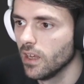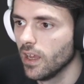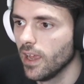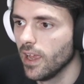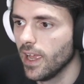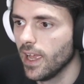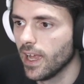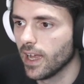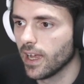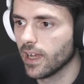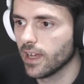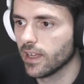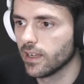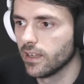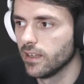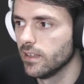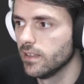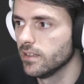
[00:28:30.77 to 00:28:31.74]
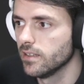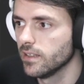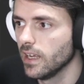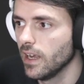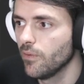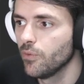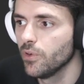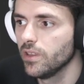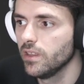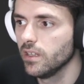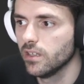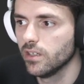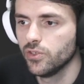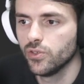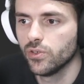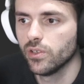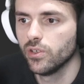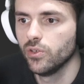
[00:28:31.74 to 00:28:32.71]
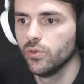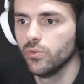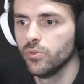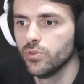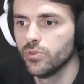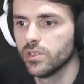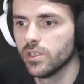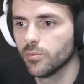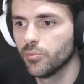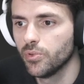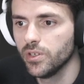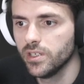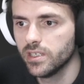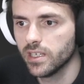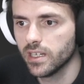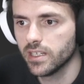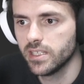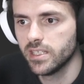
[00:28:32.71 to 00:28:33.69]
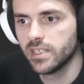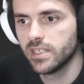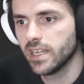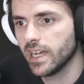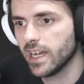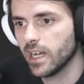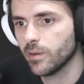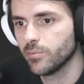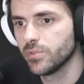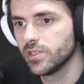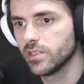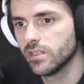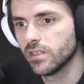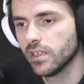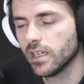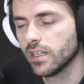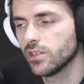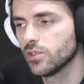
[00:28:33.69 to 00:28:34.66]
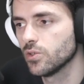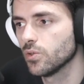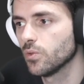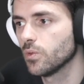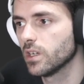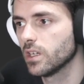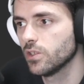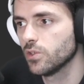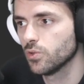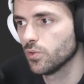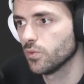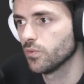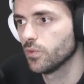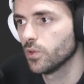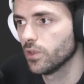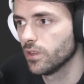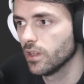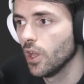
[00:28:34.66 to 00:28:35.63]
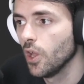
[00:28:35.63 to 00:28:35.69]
and everything that you can do using presets, tabs, and so on and so forth.